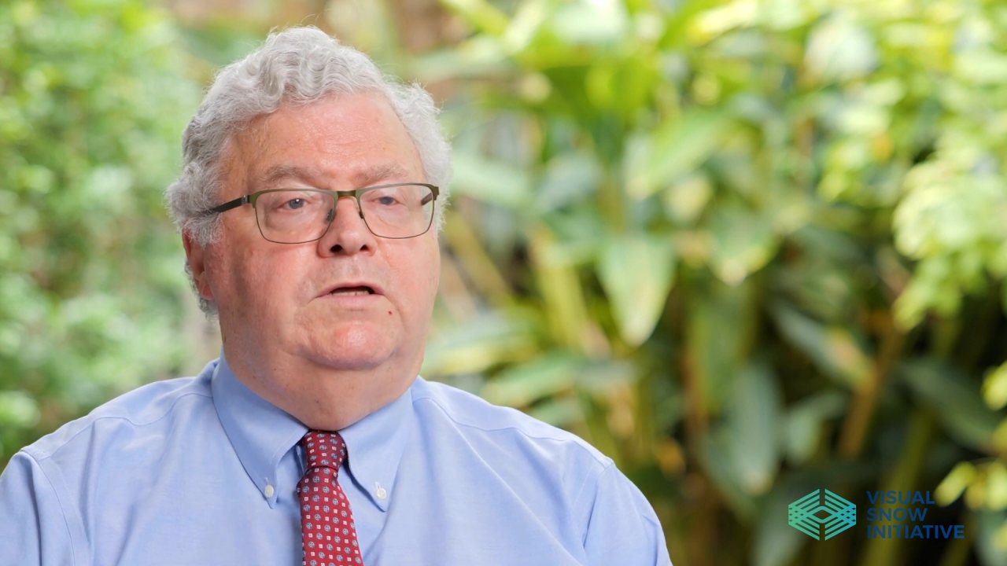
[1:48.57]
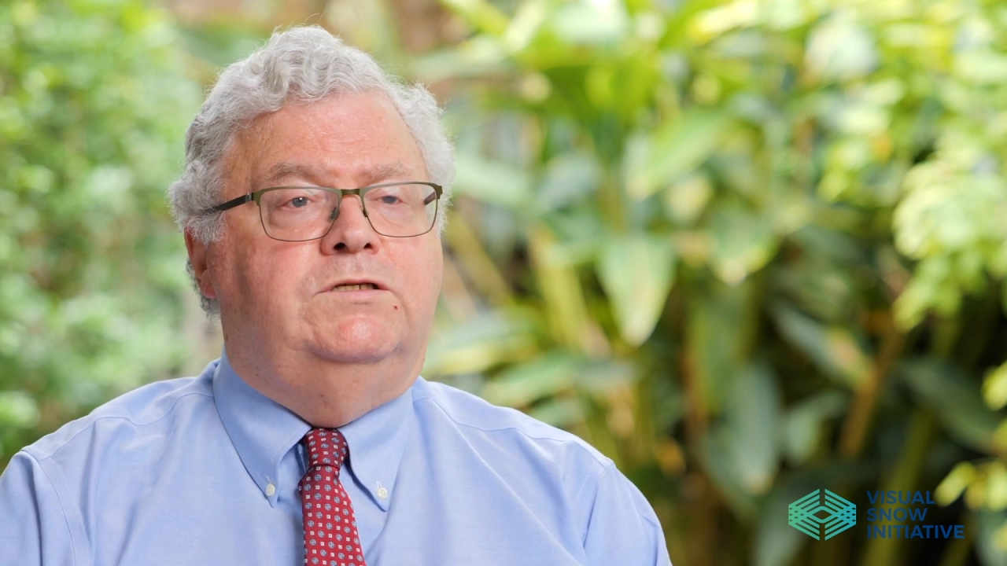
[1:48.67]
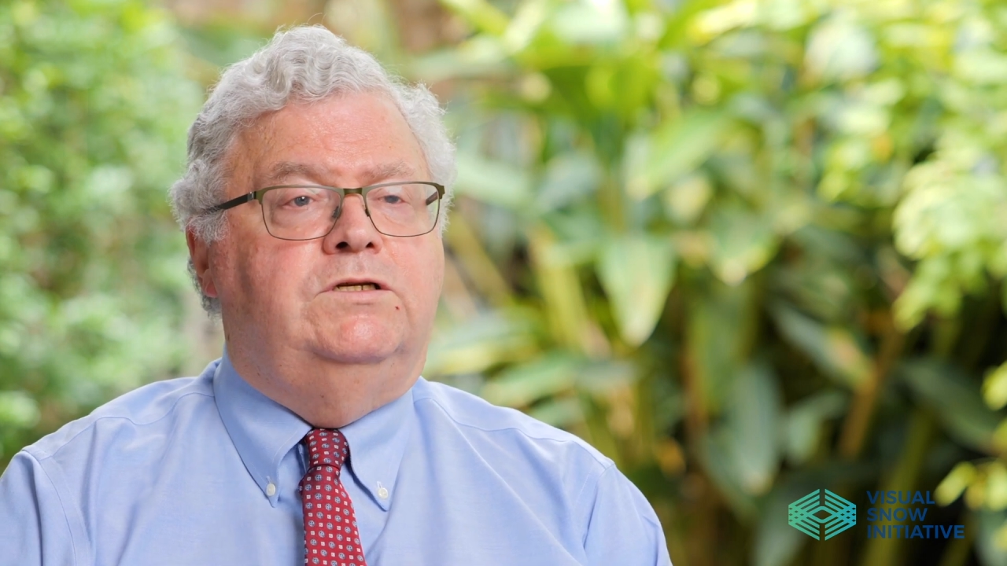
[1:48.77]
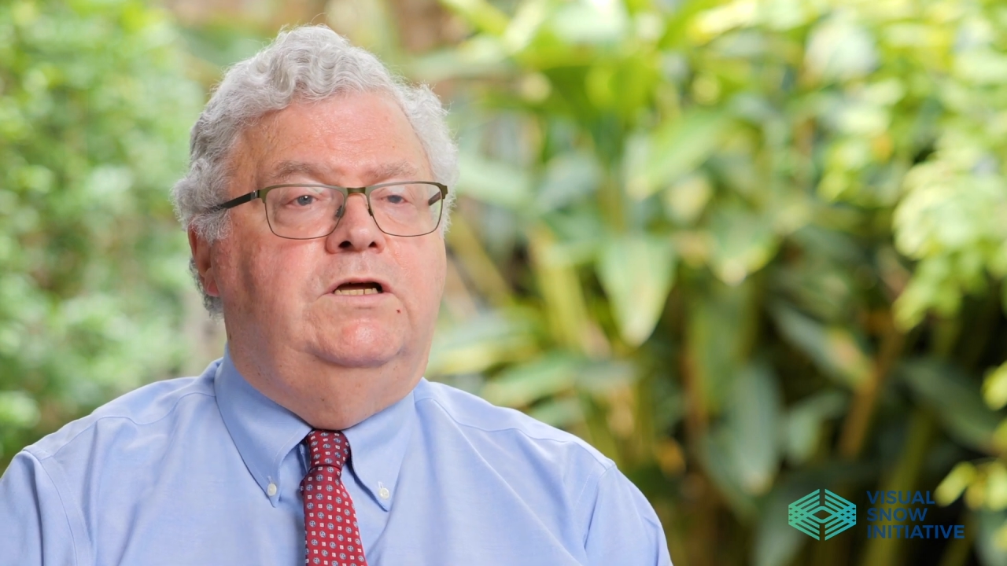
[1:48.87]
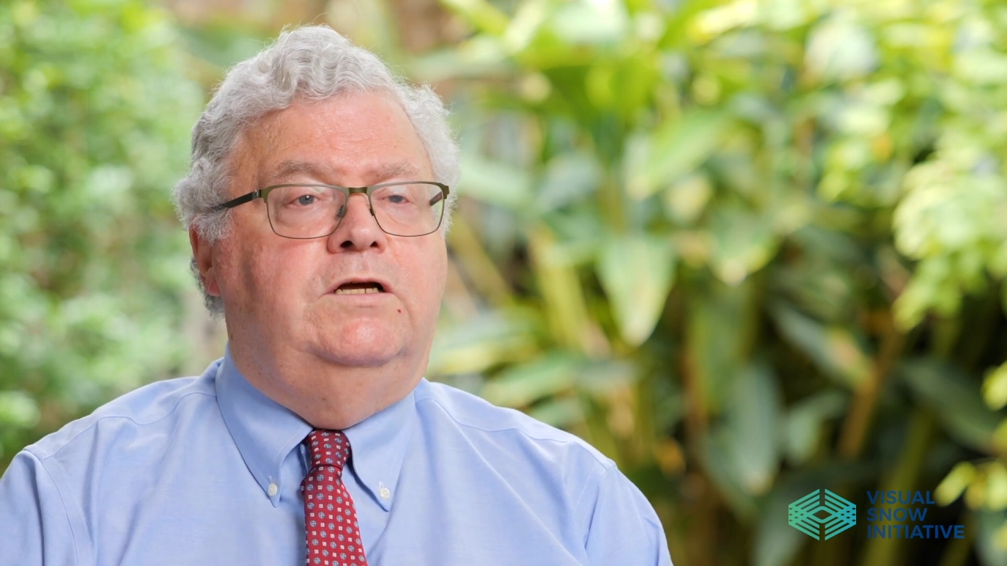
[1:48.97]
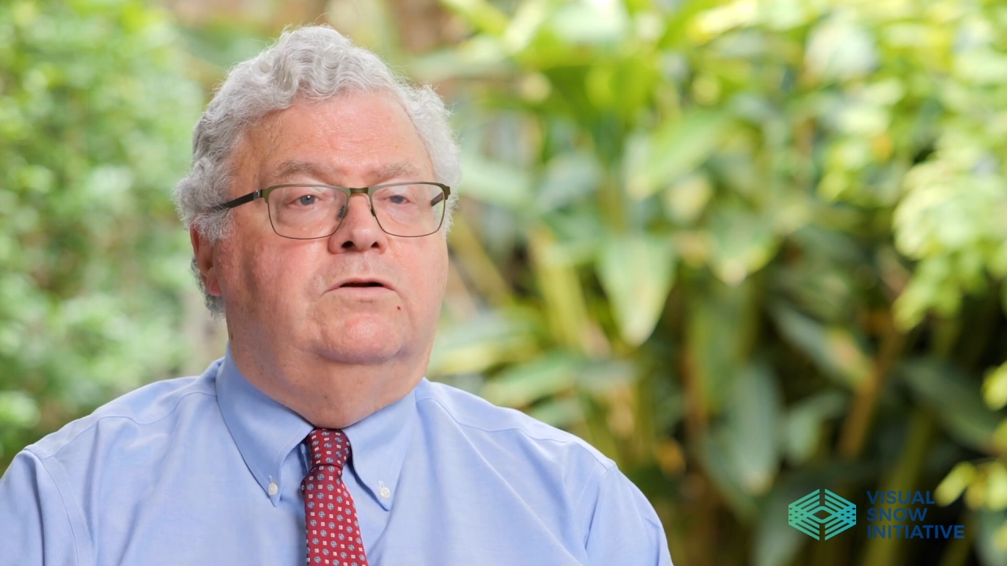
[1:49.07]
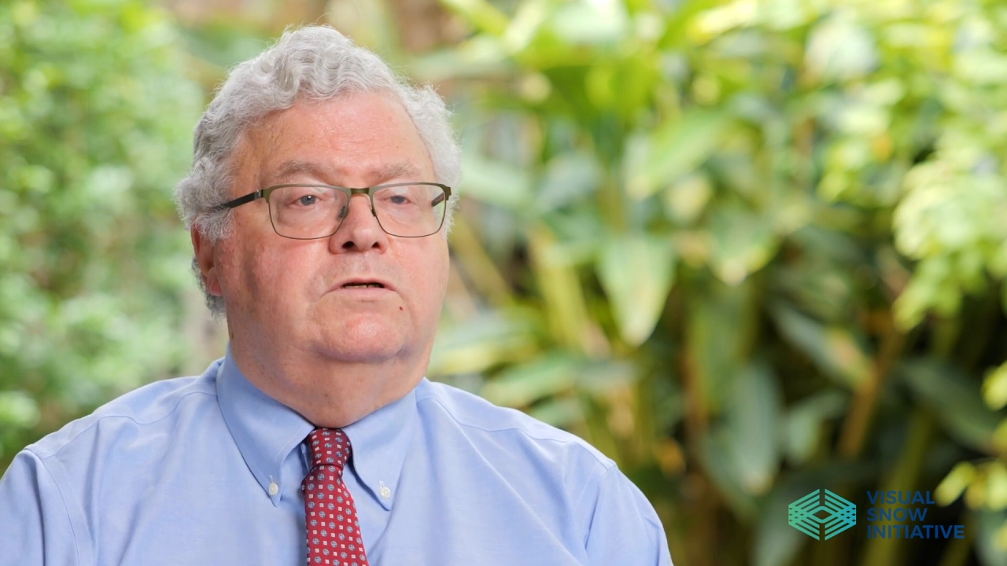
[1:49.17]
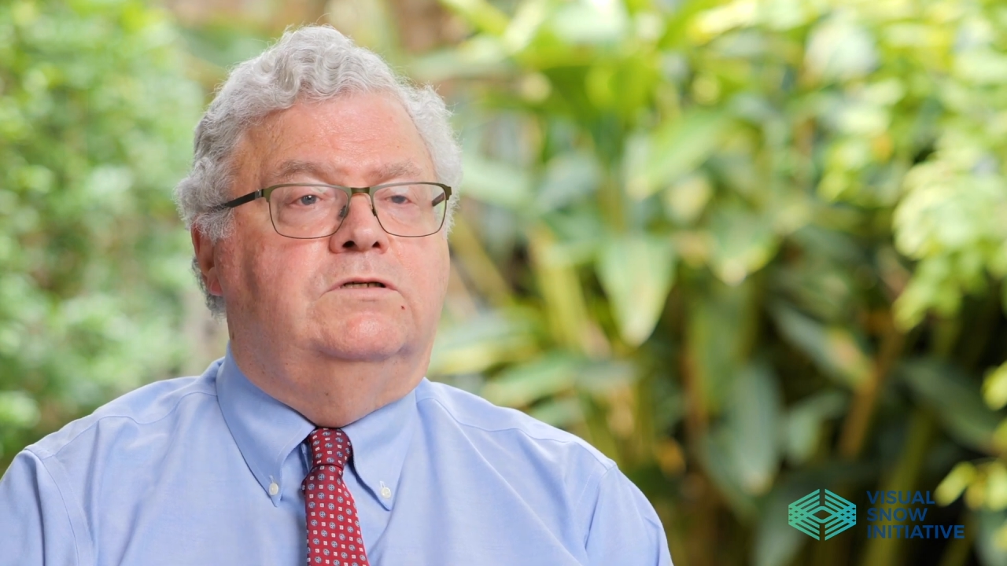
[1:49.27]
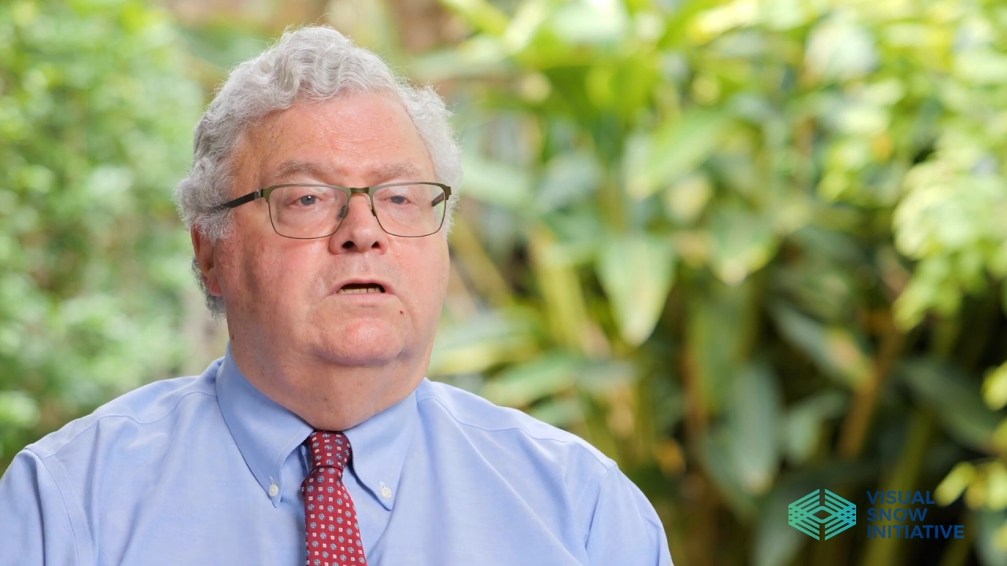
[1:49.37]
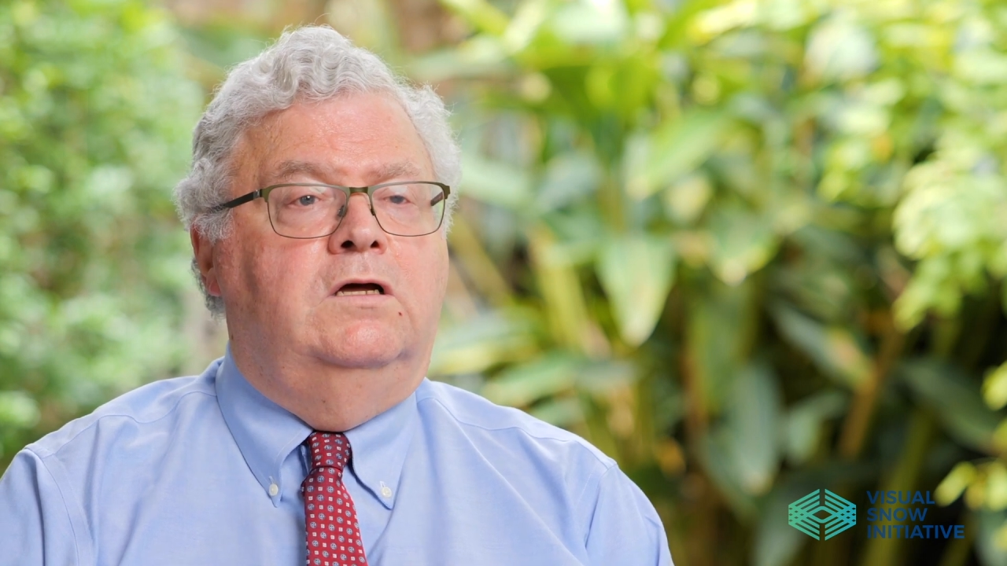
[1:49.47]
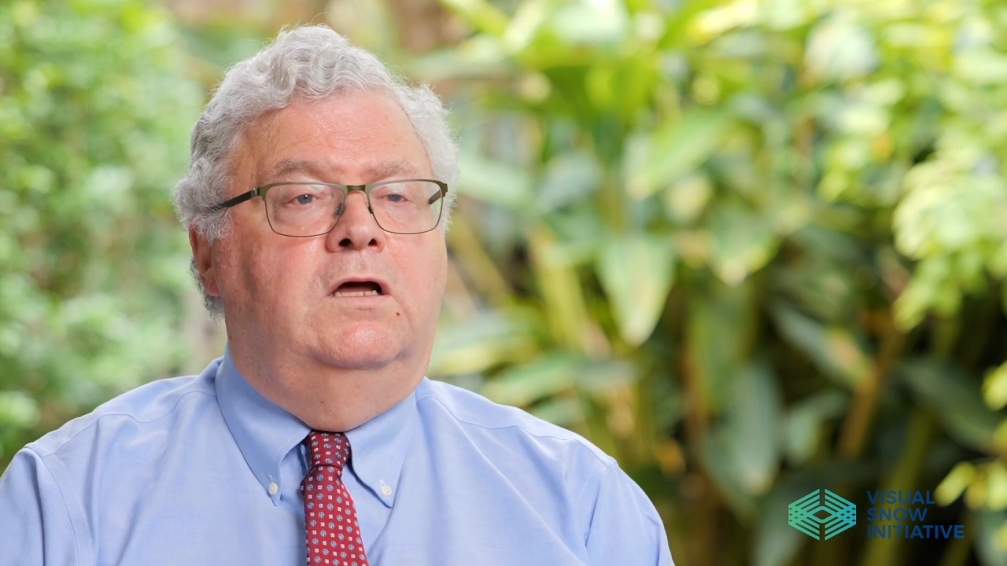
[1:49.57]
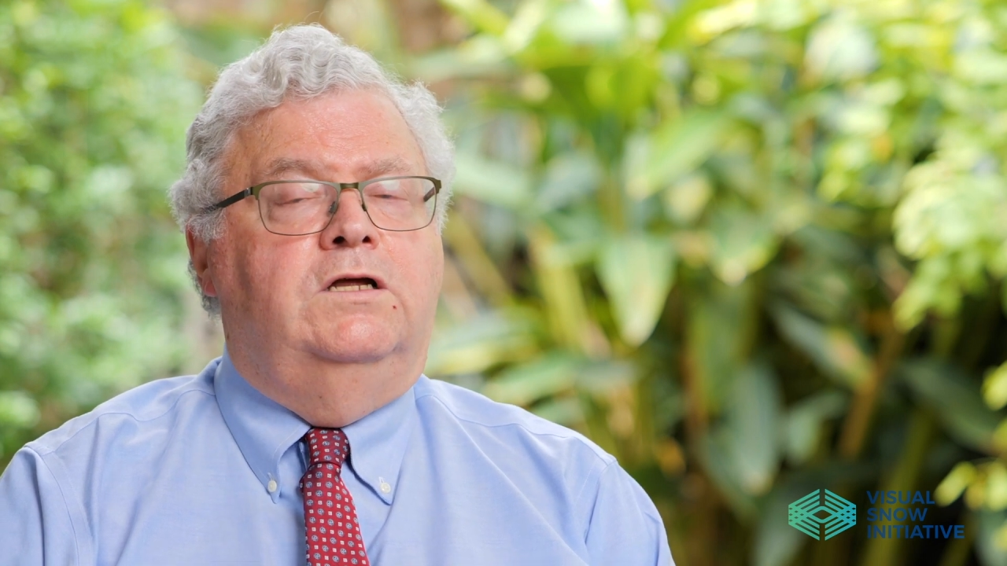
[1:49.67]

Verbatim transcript: pins and needles,